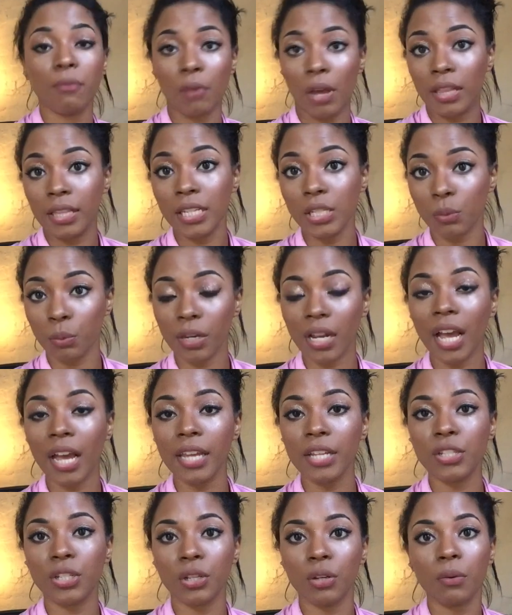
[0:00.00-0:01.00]
at least what
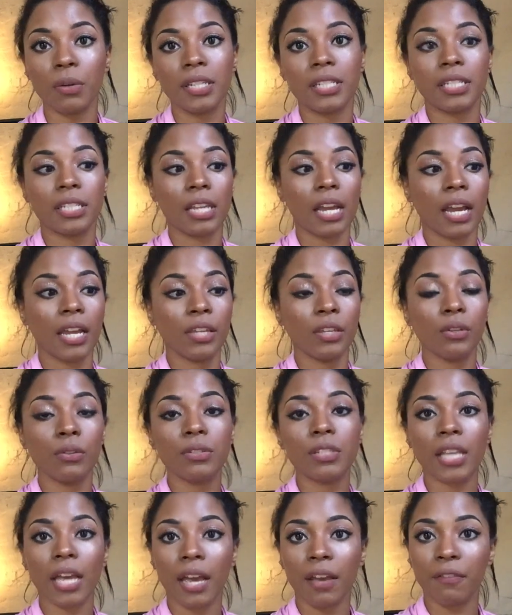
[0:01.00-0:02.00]
I do is I
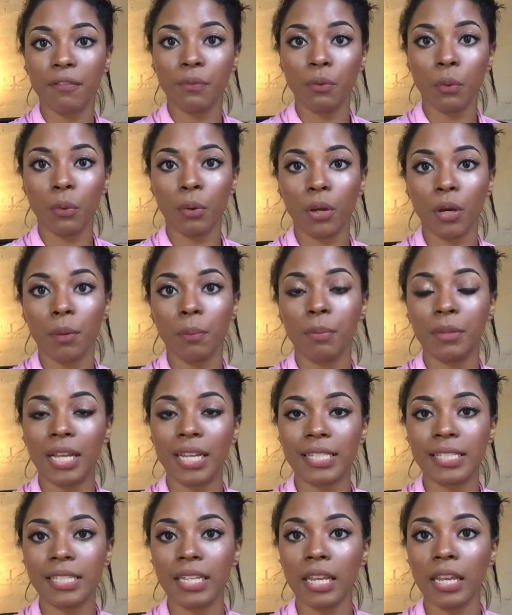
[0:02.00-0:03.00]
use that for
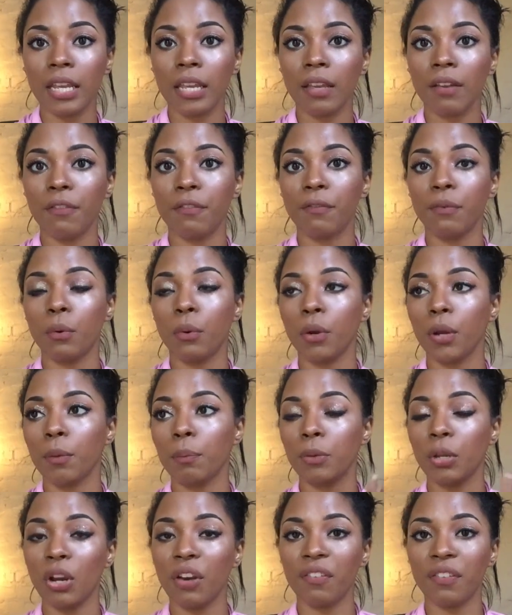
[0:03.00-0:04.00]
blessing,
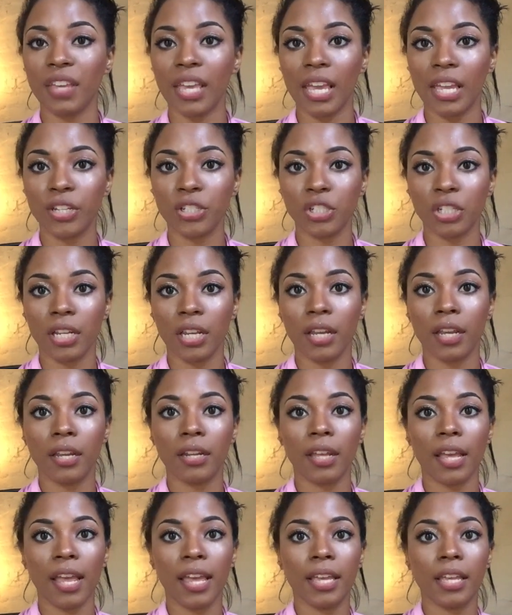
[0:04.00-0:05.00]
for
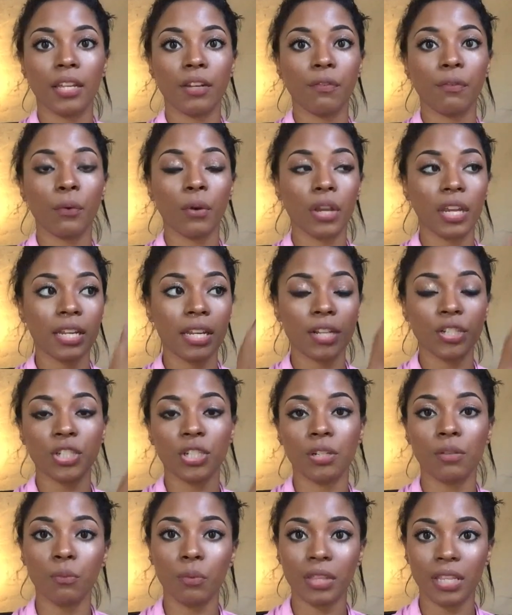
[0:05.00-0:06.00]
purification, and for
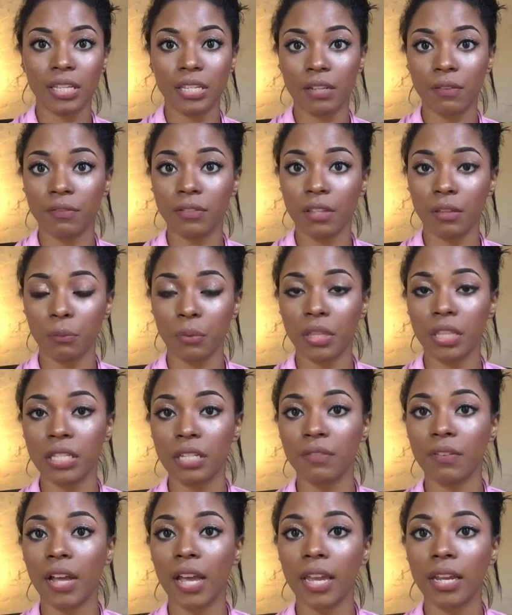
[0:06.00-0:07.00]
connection with the, with the
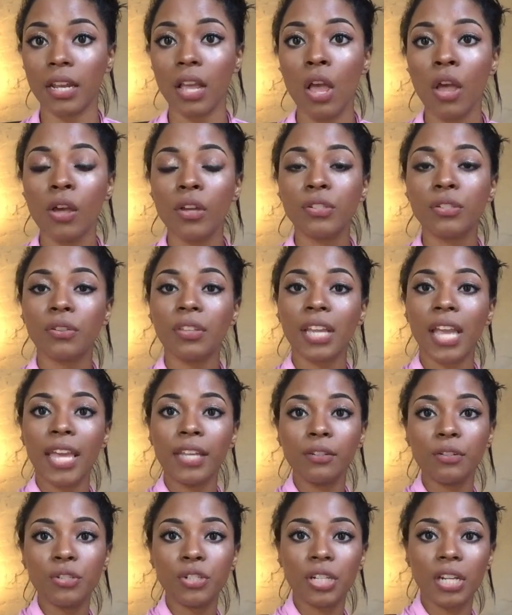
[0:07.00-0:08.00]
divine. So the
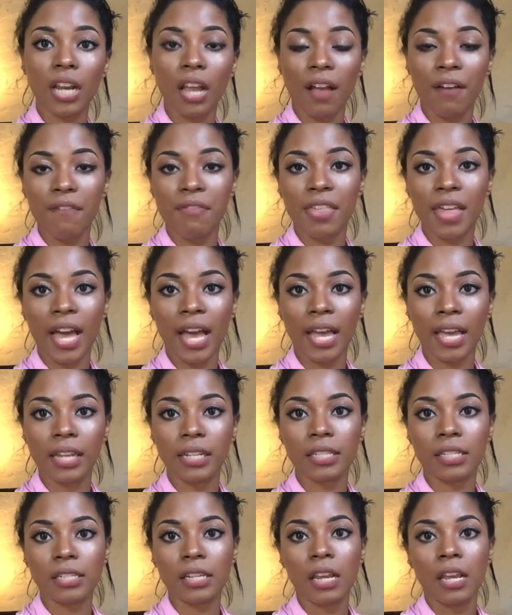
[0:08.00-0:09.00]
energy of
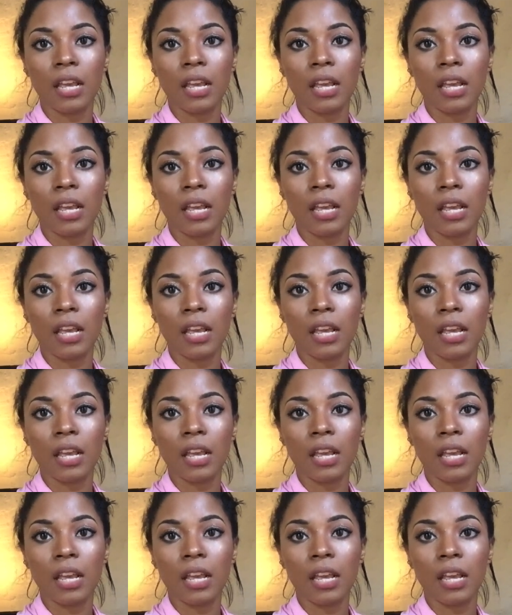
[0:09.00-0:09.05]
that